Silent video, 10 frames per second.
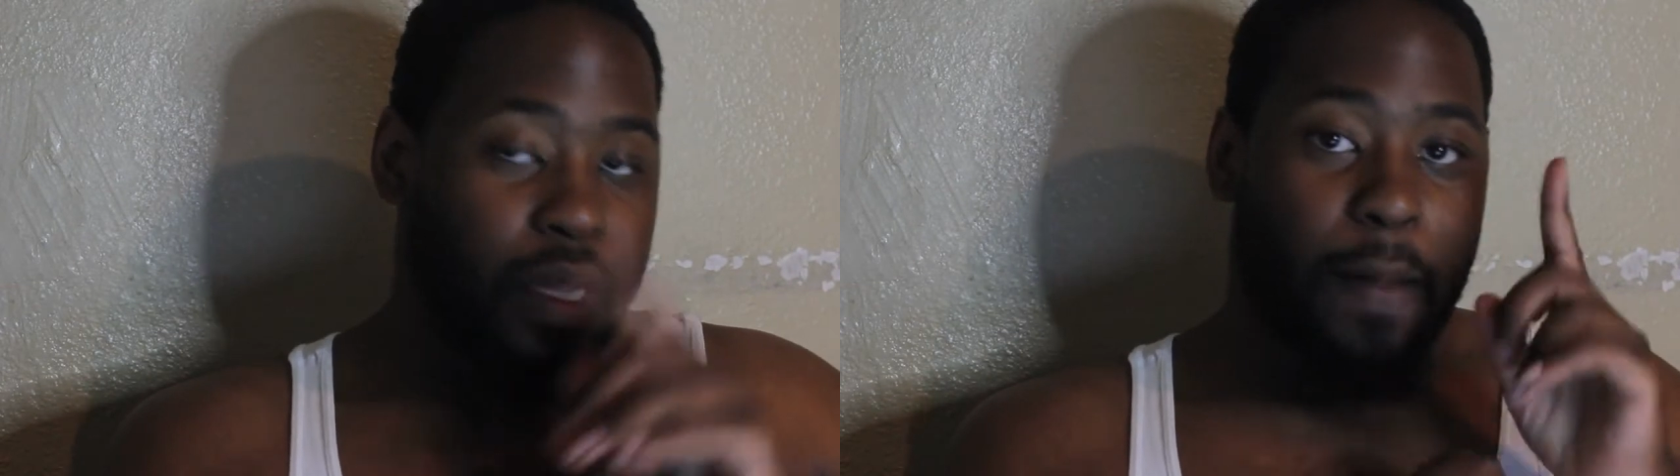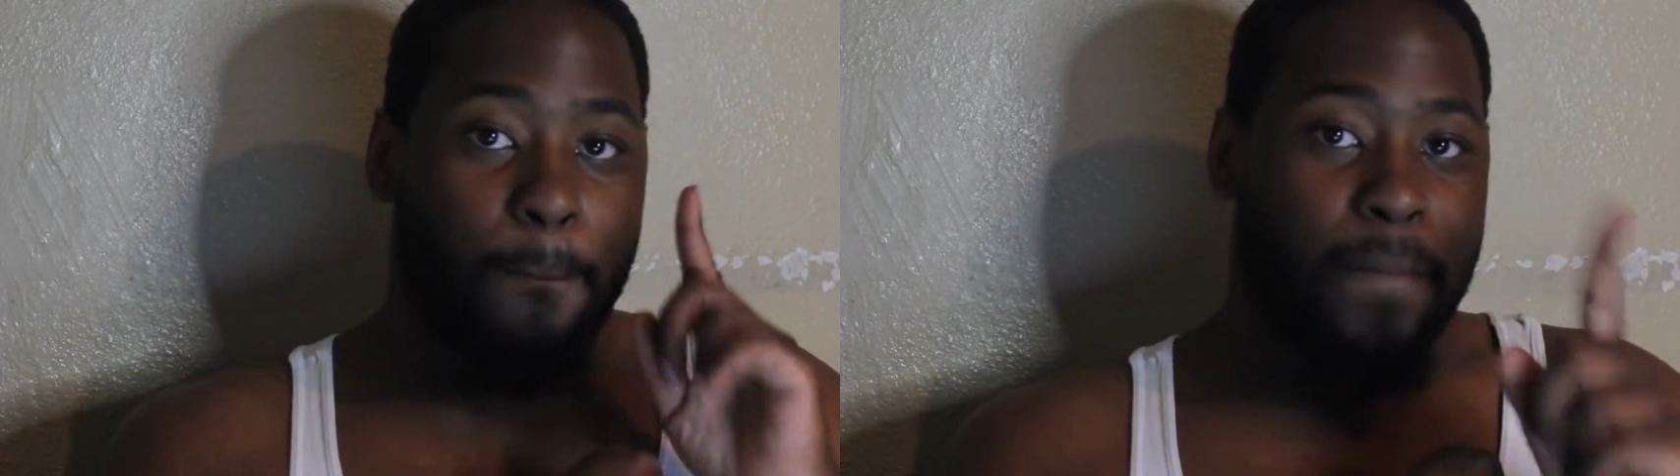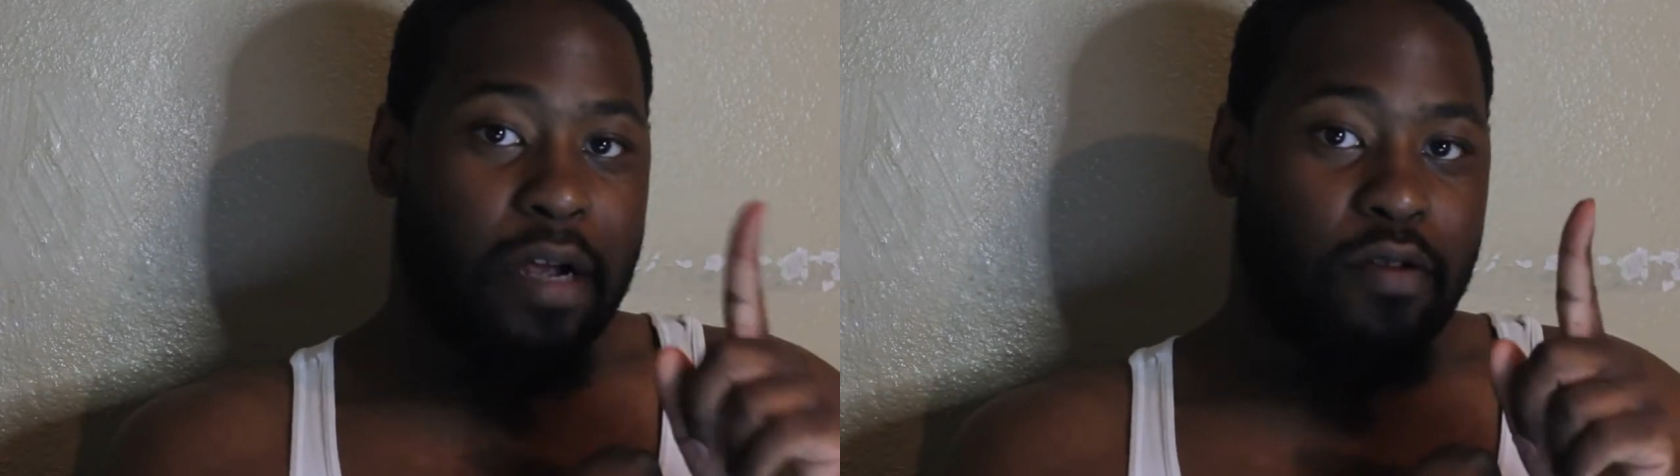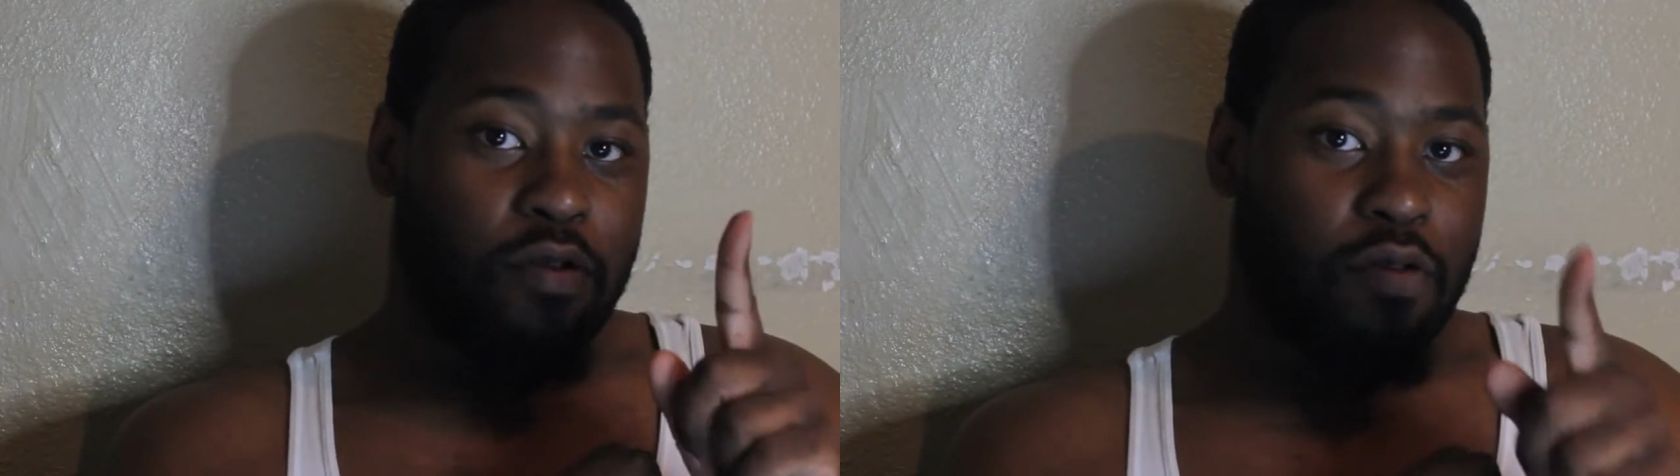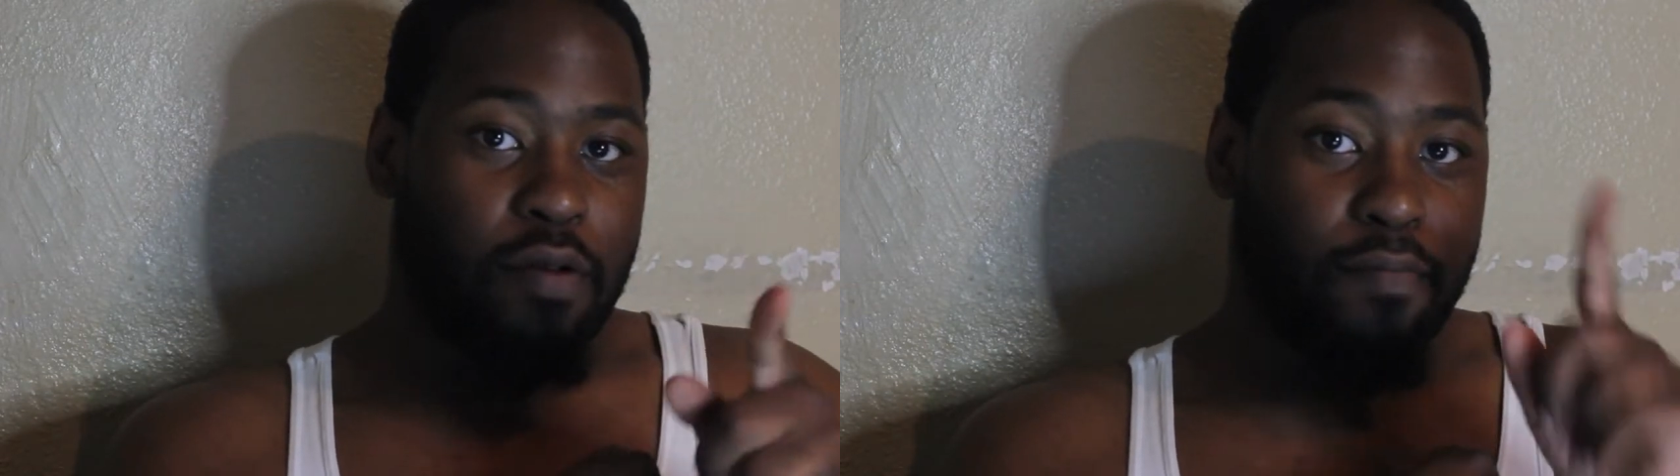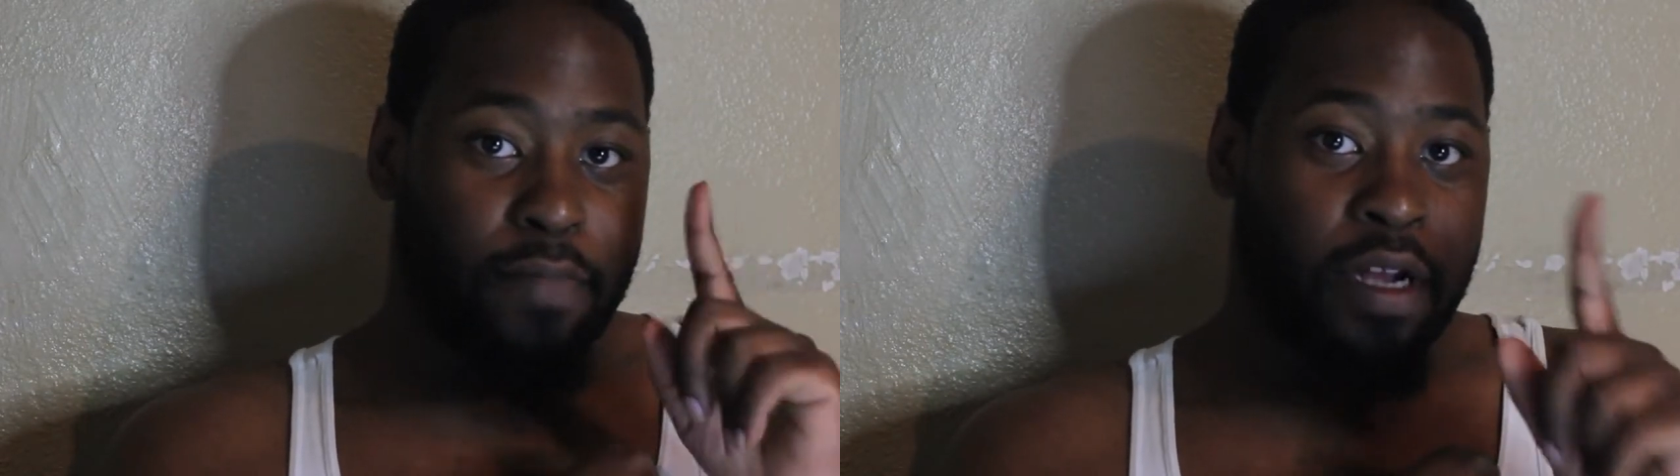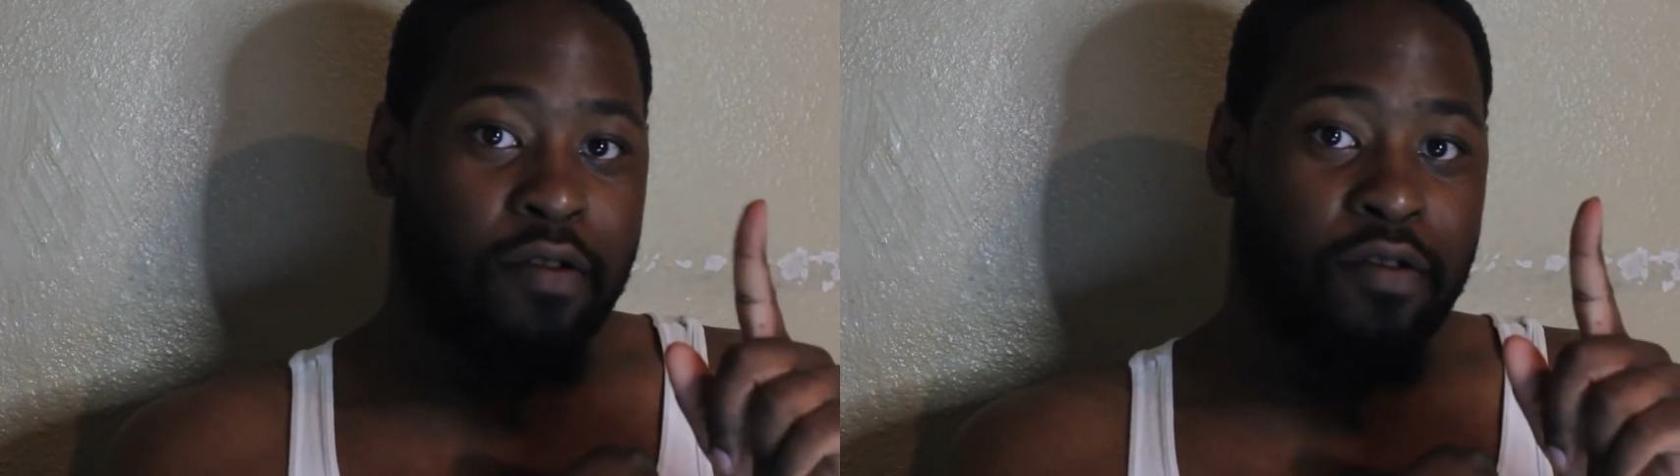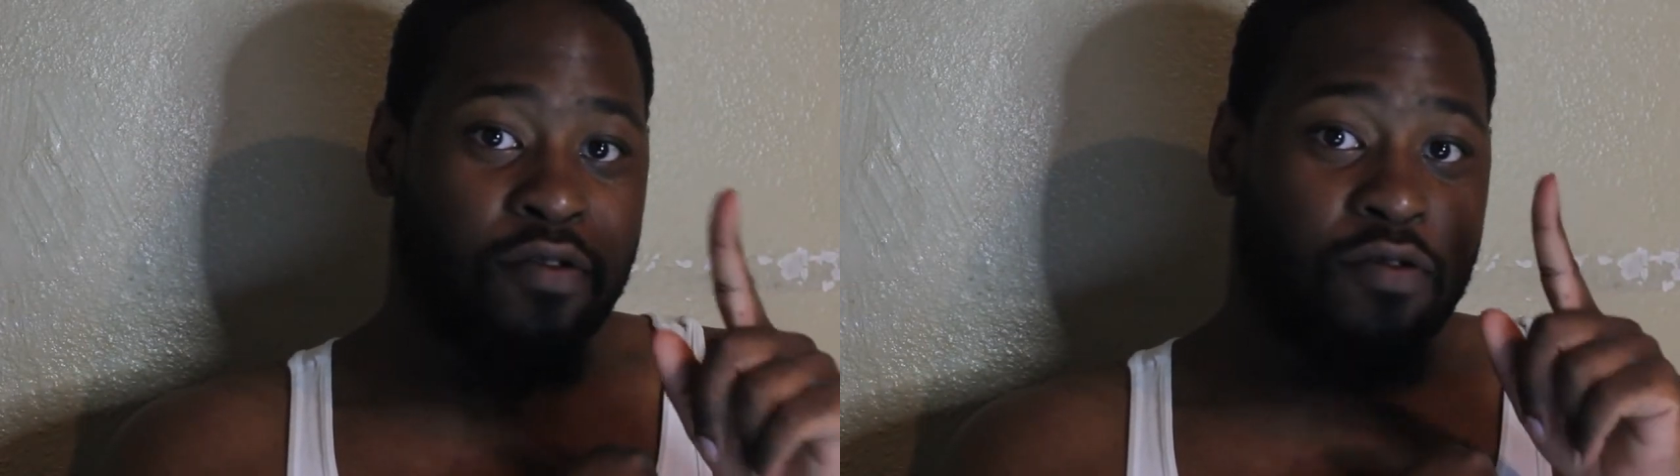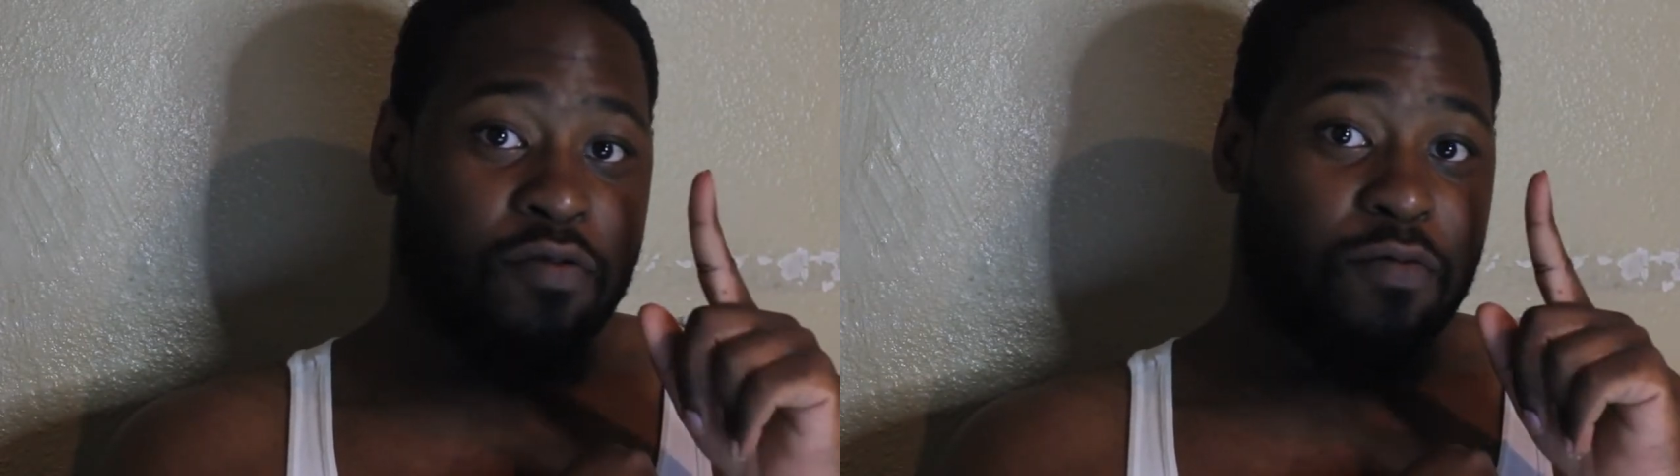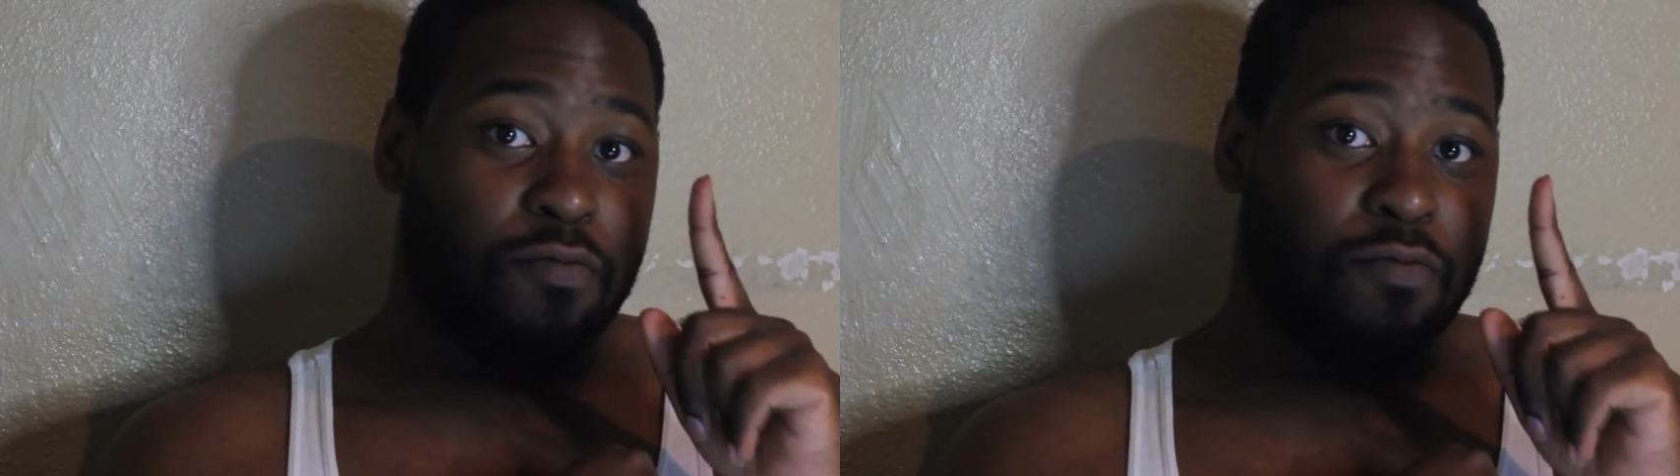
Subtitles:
Murual. Murual